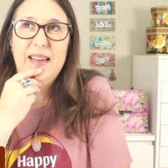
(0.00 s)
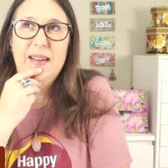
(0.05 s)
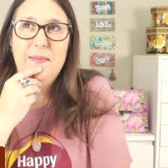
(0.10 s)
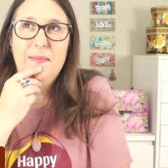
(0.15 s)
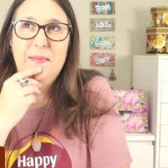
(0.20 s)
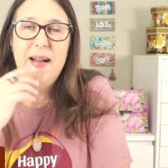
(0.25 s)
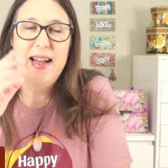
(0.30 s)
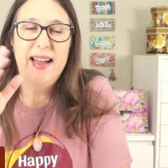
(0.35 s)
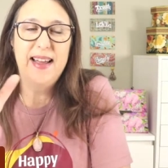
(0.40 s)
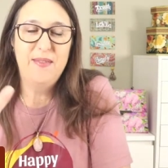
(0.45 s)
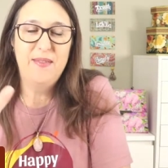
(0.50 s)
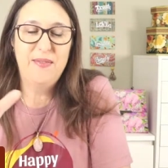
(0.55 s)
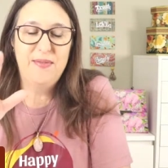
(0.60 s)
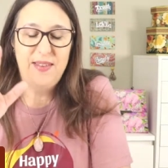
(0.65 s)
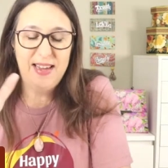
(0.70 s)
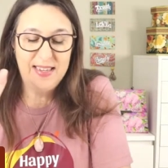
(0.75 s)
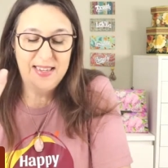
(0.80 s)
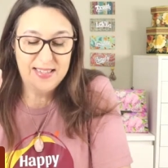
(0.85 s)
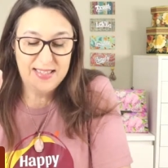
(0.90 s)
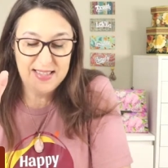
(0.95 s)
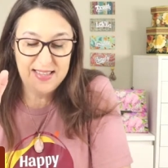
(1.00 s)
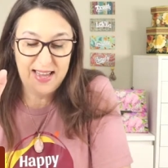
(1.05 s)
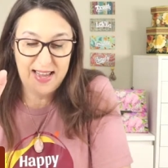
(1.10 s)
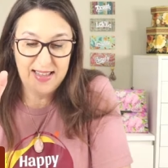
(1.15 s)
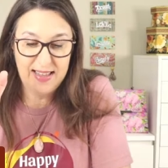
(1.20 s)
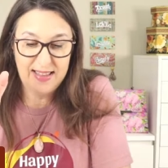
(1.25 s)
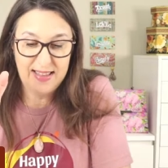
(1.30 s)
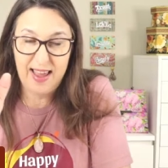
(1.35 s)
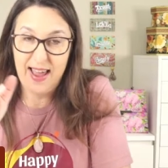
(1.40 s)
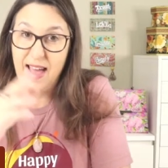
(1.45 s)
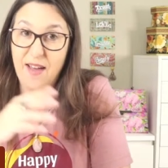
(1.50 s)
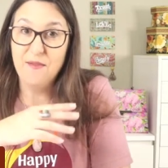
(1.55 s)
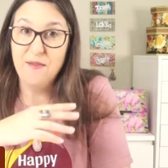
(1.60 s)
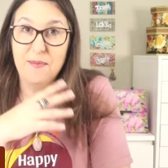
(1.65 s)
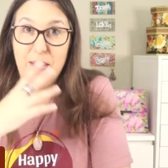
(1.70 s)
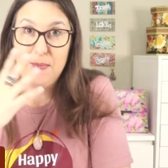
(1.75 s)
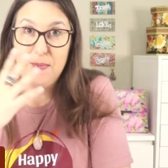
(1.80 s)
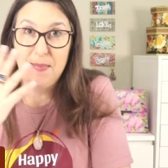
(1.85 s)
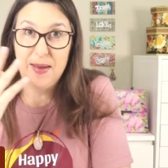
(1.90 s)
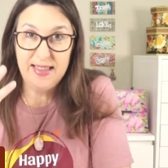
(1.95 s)
my things that I have
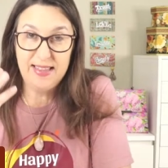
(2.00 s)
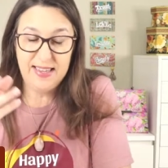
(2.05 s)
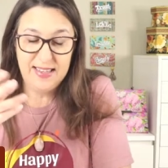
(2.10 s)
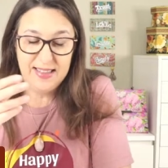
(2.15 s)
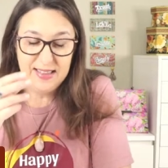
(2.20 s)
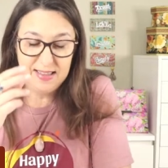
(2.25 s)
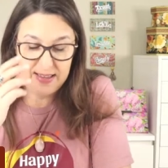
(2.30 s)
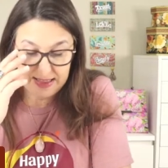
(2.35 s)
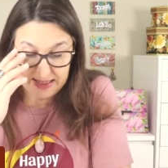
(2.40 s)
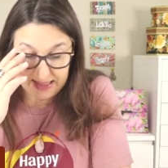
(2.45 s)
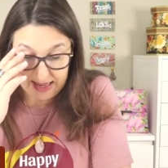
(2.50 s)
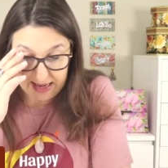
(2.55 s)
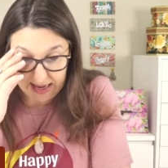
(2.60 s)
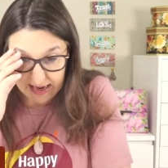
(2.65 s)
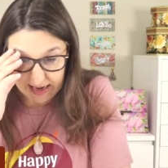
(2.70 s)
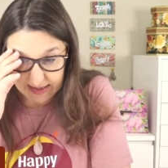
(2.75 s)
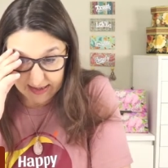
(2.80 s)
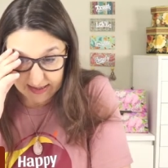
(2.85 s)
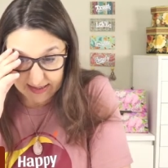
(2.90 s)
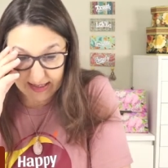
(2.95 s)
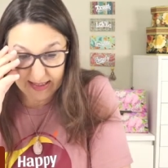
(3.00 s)
been made in the, in the years.